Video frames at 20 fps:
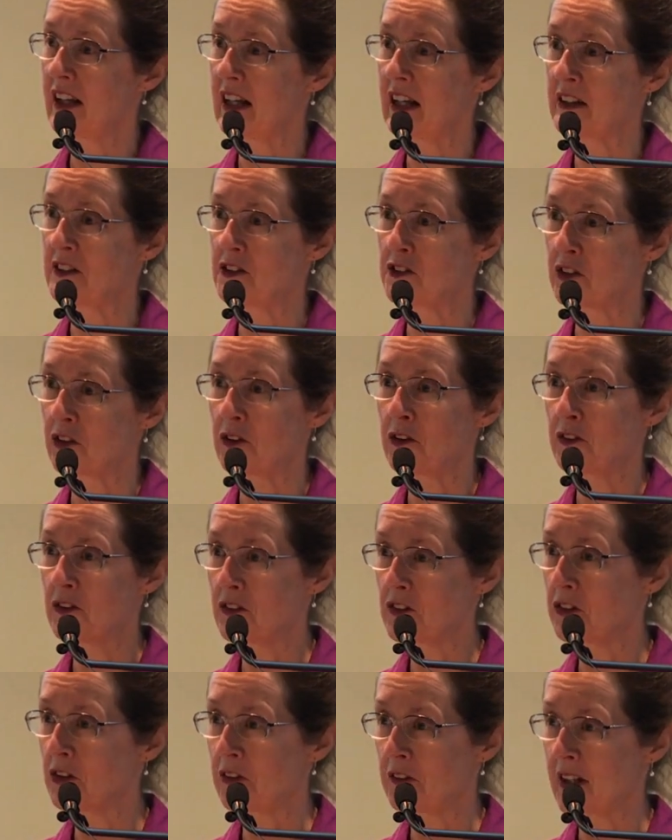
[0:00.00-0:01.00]
And so
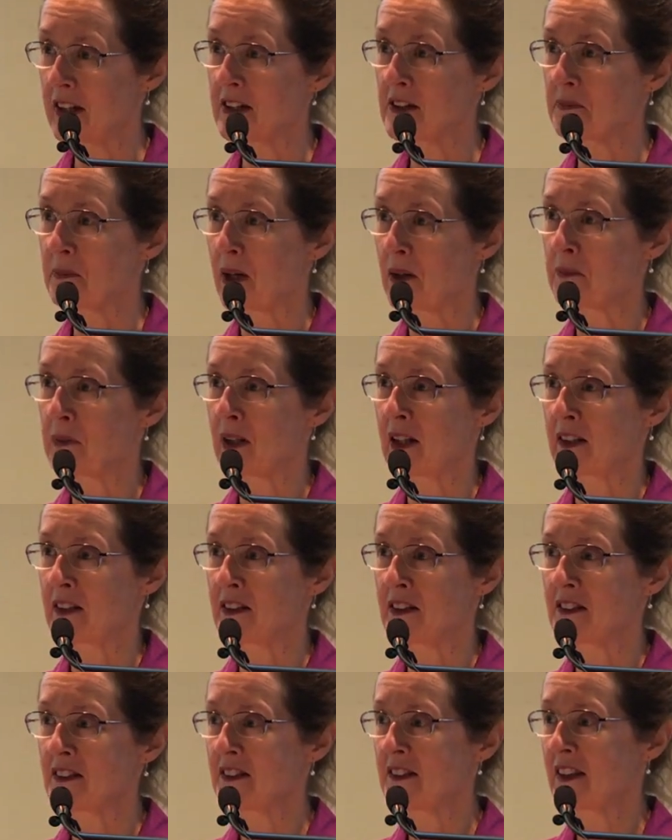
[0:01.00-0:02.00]
that's my
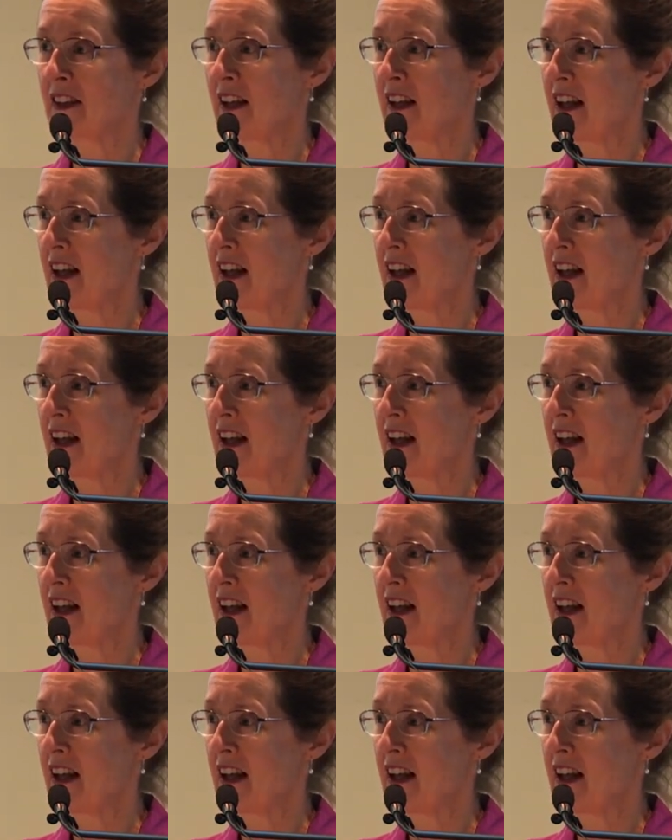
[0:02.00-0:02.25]
practice.